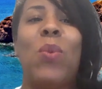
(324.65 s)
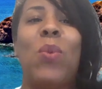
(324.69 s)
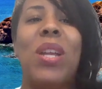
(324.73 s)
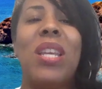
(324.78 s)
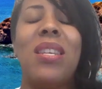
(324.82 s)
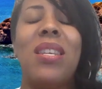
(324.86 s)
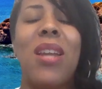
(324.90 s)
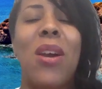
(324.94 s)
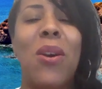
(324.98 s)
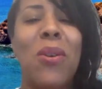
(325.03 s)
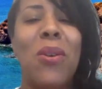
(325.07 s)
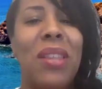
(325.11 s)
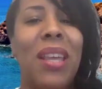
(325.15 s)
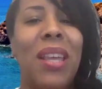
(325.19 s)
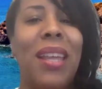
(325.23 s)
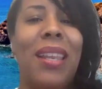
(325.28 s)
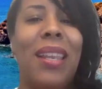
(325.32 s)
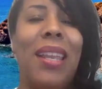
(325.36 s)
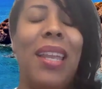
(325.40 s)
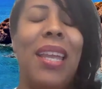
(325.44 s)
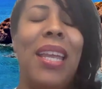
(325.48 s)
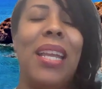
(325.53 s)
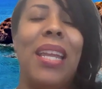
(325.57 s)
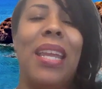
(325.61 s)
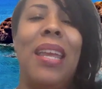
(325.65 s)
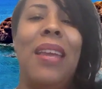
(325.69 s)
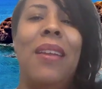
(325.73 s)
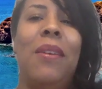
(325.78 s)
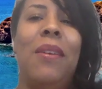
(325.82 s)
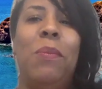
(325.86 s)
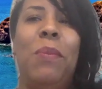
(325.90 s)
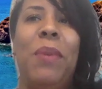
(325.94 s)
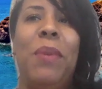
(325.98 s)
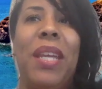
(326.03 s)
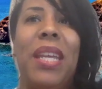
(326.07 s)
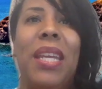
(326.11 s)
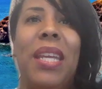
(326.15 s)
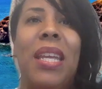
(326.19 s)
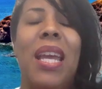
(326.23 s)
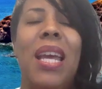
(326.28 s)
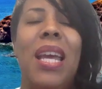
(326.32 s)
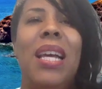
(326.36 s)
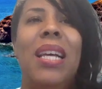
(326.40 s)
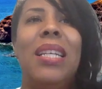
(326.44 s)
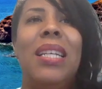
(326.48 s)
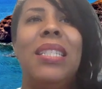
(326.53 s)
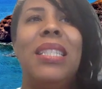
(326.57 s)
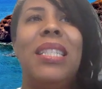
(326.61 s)
We know that it can be
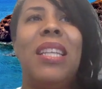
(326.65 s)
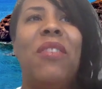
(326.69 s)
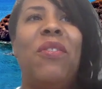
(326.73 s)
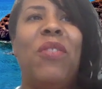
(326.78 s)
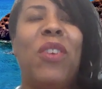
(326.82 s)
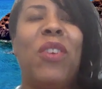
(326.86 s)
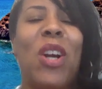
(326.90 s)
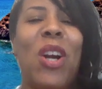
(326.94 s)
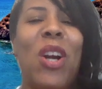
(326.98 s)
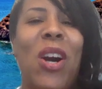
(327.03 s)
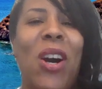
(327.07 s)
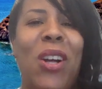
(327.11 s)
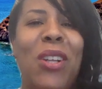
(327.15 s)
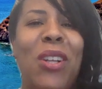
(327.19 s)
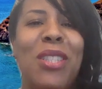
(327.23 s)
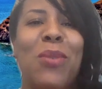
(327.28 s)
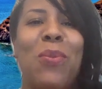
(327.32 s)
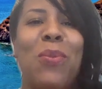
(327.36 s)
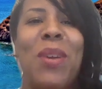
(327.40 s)
difficult.